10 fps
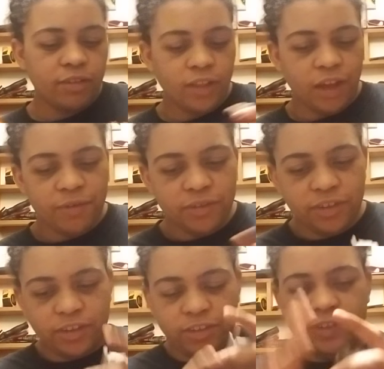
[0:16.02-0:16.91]
I was
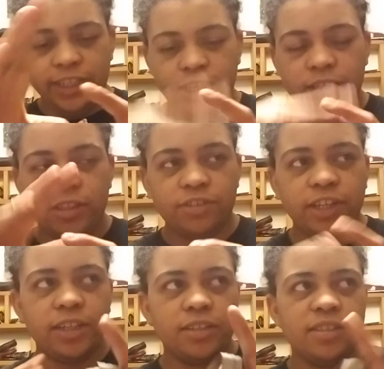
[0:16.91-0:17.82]
going to get
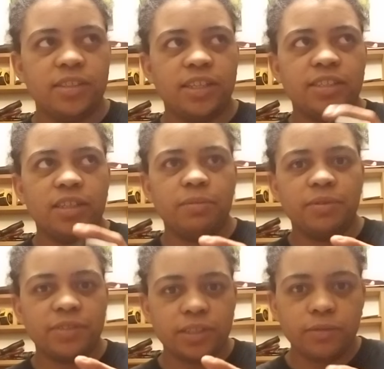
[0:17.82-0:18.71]
try to get this last night, but
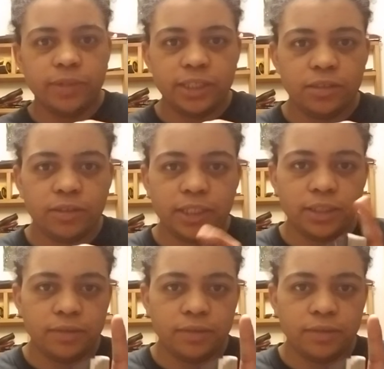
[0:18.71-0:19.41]
it was like way too late.